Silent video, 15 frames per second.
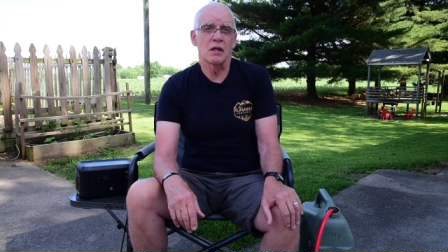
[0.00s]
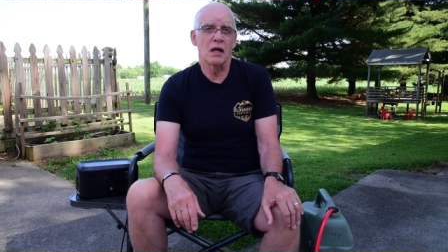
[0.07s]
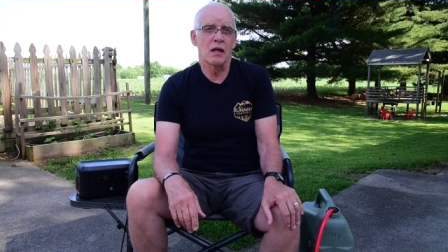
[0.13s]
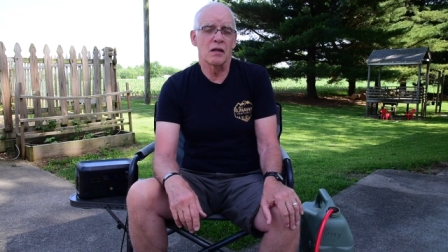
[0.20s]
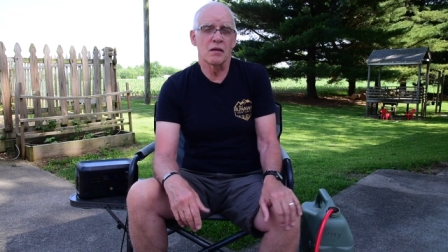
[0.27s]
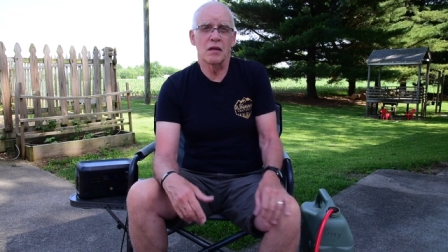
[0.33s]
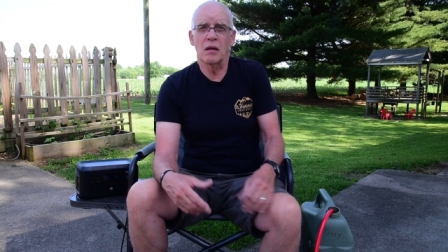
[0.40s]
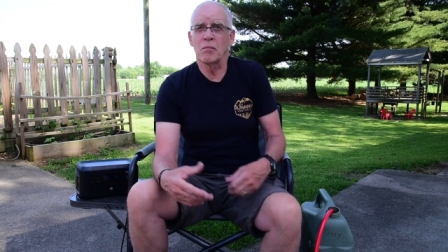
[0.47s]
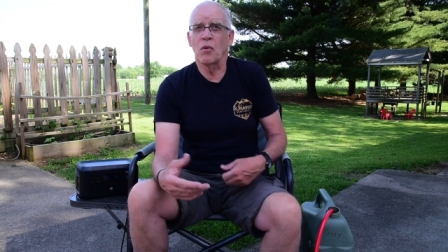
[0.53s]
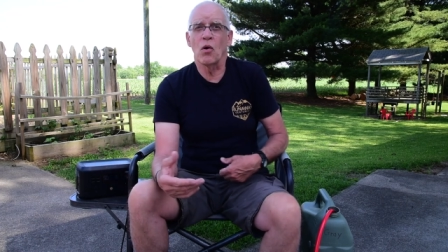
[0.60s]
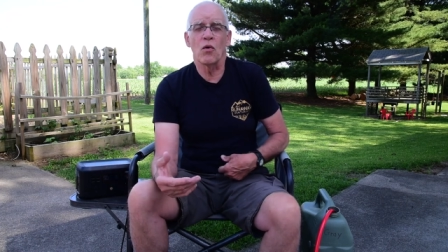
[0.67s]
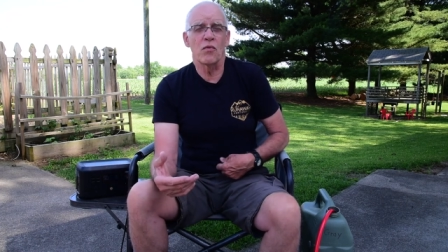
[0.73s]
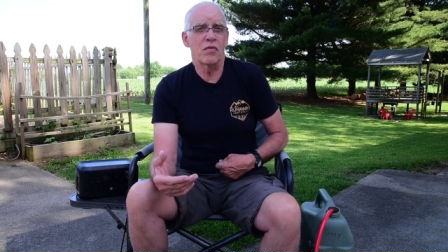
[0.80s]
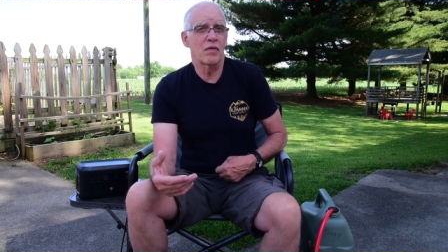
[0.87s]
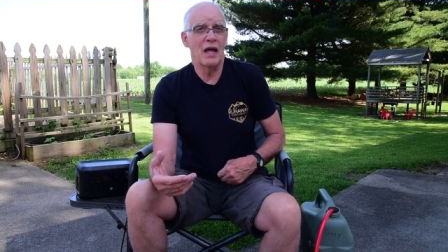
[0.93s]
and they
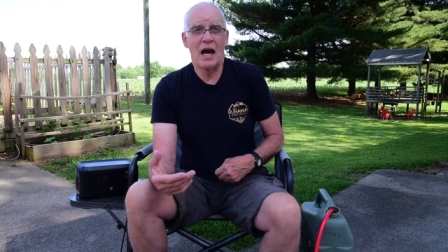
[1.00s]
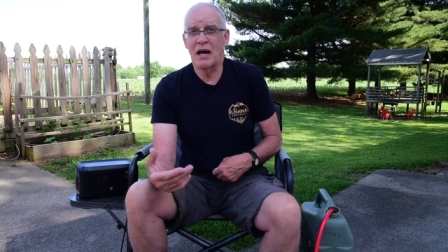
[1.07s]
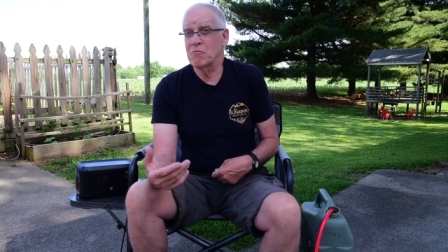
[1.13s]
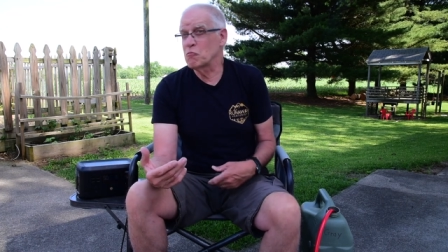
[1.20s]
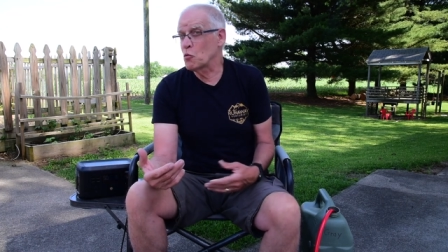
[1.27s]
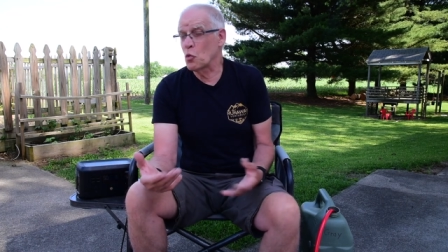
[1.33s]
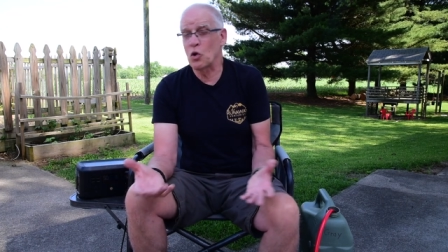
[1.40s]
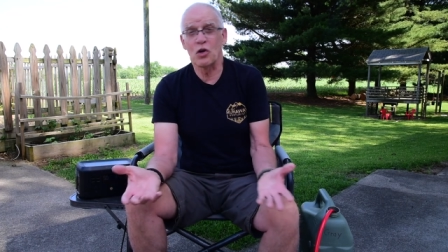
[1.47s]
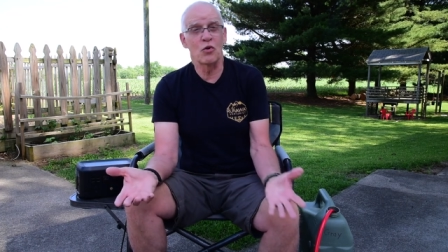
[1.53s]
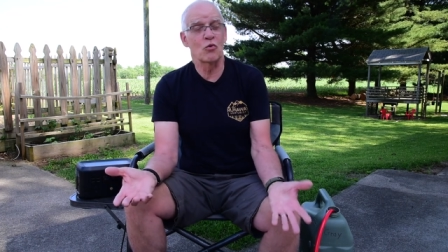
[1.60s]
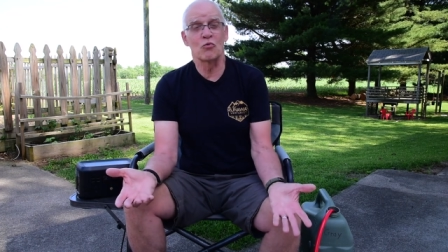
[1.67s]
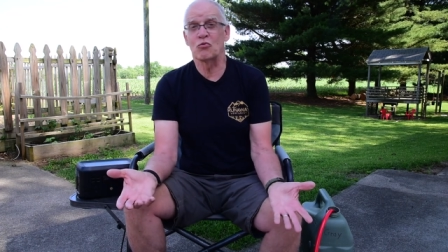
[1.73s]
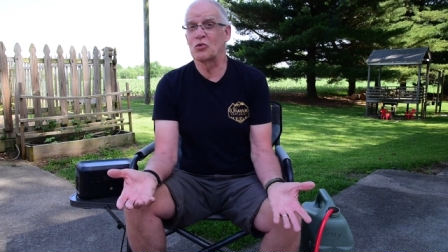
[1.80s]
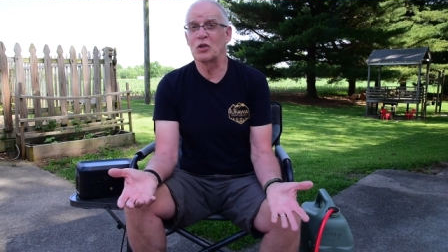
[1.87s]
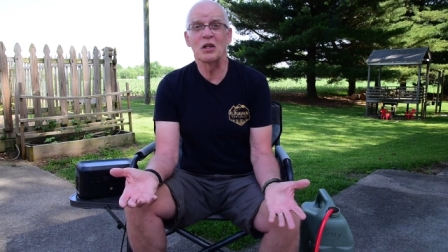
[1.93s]
both work
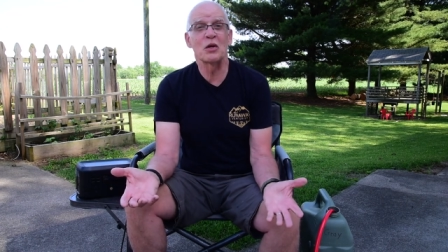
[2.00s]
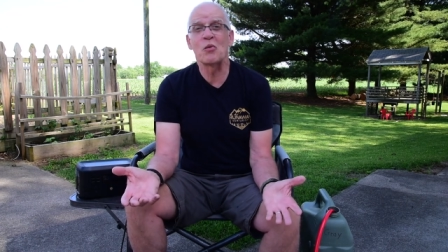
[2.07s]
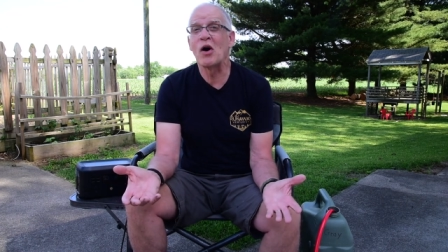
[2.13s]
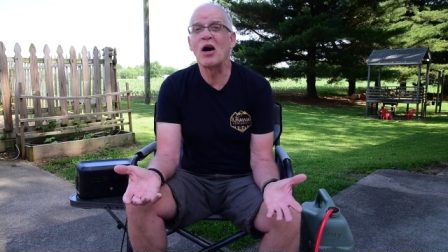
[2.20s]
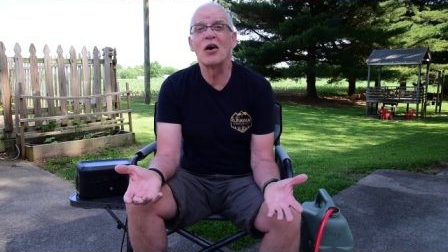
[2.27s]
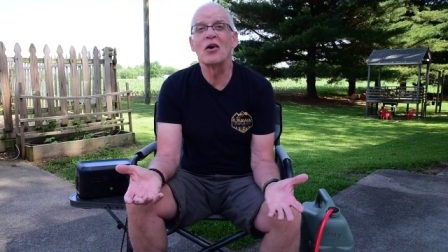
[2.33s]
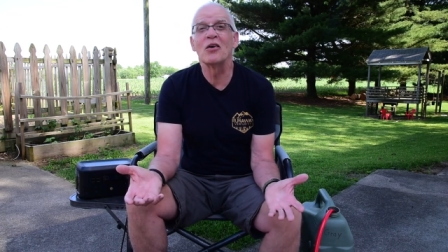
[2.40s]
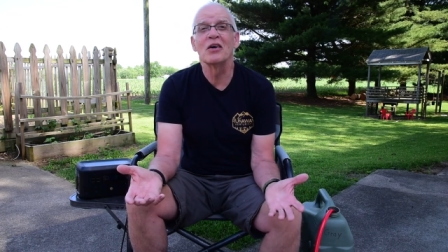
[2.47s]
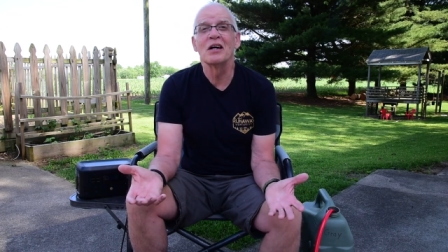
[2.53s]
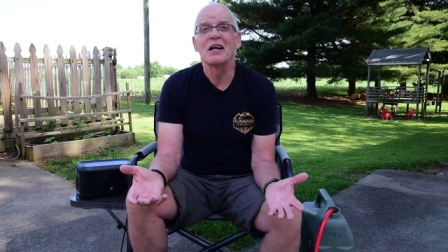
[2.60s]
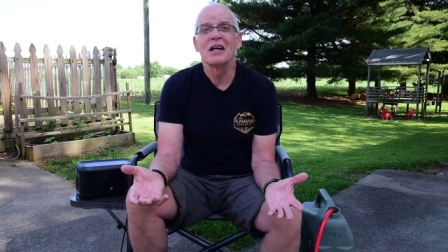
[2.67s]
really well,